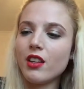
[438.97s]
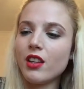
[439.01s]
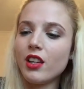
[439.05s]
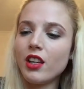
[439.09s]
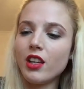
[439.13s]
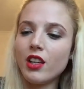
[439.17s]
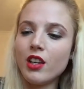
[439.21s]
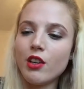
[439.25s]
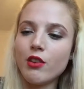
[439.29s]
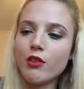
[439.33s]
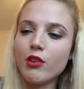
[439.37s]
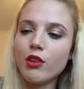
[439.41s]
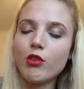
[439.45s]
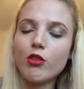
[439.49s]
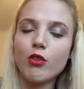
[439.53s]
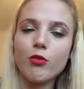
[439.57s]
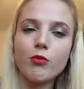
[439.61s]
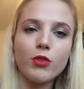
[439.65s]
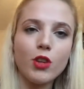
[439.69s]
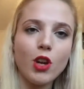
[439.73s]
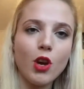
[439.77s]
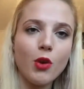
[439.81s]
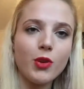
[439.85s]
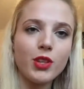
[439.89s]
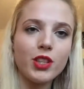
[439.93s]
know, you
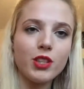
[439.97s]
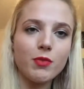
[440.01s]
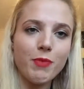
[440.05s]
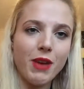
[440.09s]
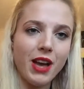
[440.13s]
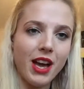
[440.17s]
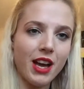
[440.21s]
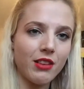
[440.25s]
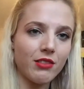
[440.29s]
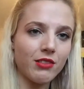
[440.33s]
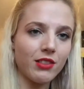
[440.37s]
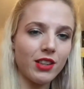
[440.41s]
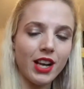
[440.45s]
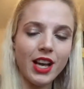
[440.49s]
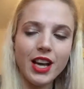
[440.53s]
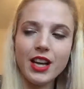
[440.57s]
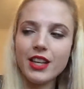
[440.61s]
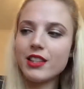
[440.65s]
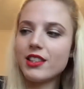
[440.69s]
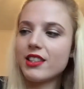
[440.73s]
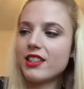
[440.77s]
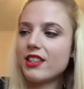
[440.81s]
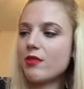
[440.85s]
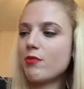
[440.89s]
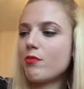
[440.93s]
could go into
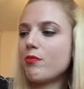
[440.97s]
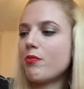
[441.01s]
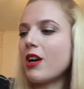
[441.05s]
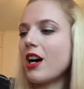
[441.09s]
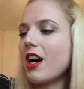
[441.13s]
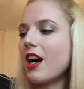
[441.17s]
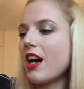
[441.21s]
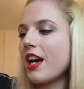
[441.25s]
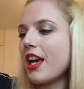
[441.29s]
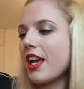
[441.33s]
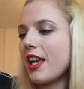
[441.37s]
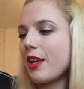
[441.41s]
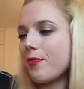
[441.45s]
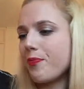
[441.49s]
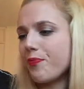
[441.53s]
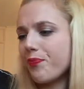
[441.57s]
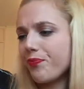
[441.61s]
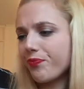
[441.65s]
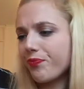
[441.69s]
Poundland and buy